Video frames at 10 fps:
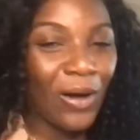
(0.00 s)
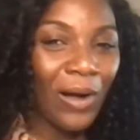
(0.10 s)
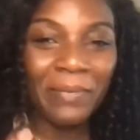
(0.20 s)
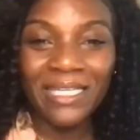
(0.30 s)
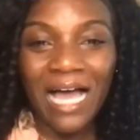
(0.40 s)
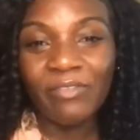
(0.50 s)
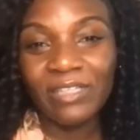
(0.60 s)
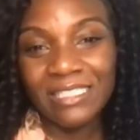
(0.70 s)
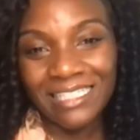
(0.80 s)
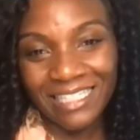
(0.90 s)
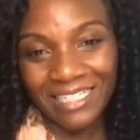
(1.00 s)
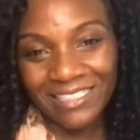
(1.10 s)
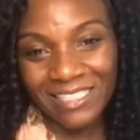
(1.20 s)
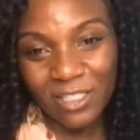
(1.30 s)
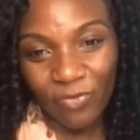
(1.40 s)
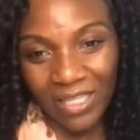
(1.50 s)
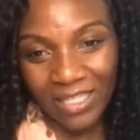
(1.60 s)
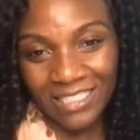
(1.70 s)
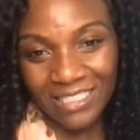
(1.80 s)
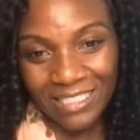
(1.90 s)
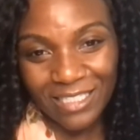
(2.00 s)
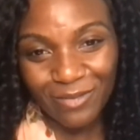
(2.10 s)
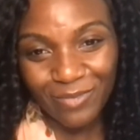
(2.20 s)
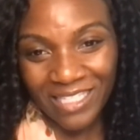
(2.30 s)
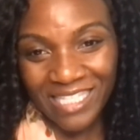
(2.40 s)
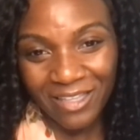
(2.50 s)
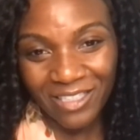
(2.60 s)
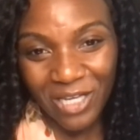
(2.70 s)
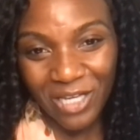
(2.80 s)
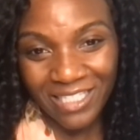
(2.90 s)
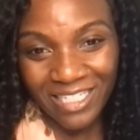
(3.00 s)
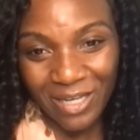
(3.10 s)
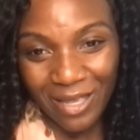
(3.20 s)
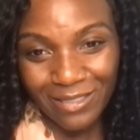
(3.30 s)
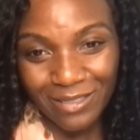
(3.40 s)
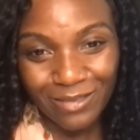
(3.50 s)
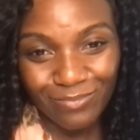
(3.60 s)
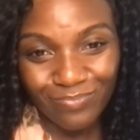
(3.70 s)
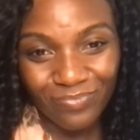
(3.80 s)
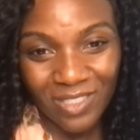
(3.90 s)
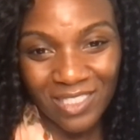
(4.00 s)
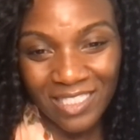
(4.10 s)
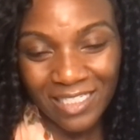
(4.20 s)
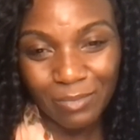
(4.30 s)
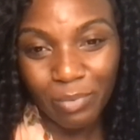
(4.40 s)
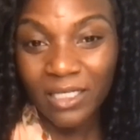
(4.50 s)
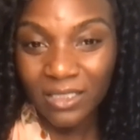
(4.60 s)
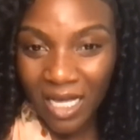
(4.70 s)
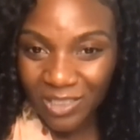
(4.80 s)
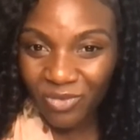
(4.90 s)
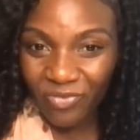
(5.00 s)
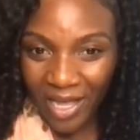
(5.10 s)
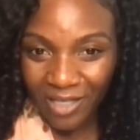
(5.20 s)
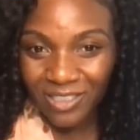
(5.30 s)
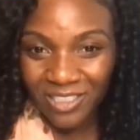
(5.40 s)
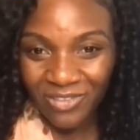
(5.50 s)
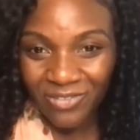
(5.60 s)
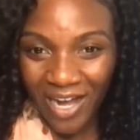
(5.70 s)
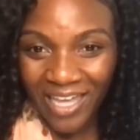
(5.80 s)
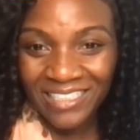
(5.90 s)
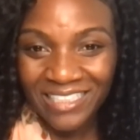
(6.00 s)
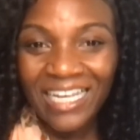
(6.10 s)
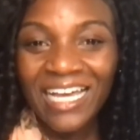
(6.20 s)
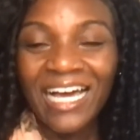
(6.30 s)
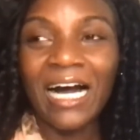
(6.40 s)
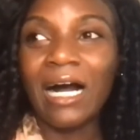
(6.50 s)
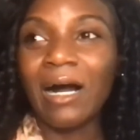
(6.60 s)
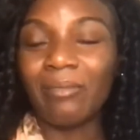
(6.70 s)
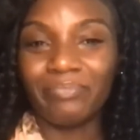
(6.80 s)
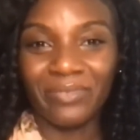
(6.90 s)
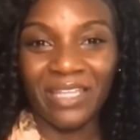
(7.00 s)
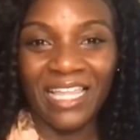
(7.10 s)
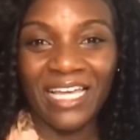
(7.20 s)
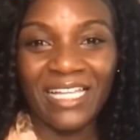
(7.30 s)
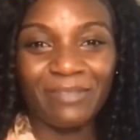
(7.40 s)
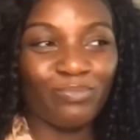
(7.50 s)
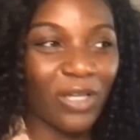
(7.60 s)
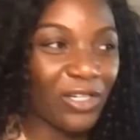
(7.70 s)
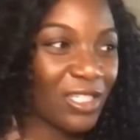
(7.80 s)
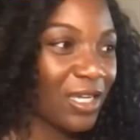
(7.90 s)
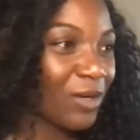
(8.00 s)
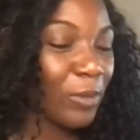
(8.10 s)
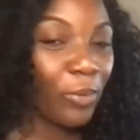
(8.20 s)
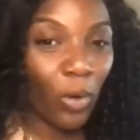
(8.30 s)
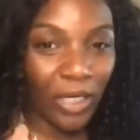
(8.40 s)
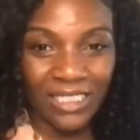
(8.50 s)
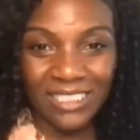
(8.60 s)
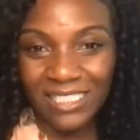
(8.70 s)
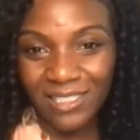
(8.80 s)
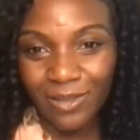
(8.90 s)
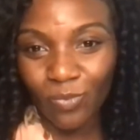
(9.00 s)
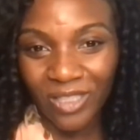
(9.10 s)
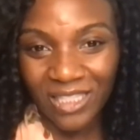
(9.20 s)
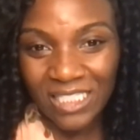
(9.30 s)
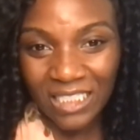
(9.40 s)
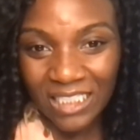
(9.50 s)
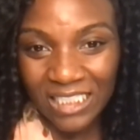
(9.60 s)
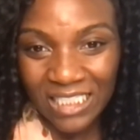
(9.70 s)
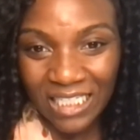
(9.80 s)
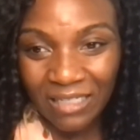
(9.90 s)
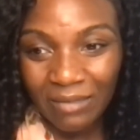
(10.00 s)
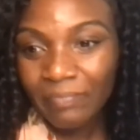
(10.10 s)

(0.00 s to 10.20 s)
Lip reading: I mean, obviously there is a surveillance system. That's how the Johnson & Johnson 6 blood clots were found, right? There's a reporting system with the CDC.